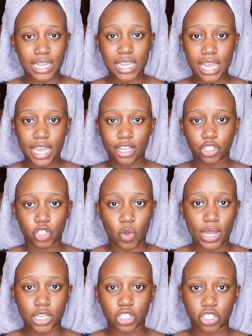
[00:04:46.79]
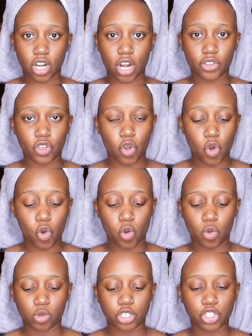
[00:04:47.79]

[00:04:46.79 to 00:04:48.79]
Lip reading: I can so I can start the whole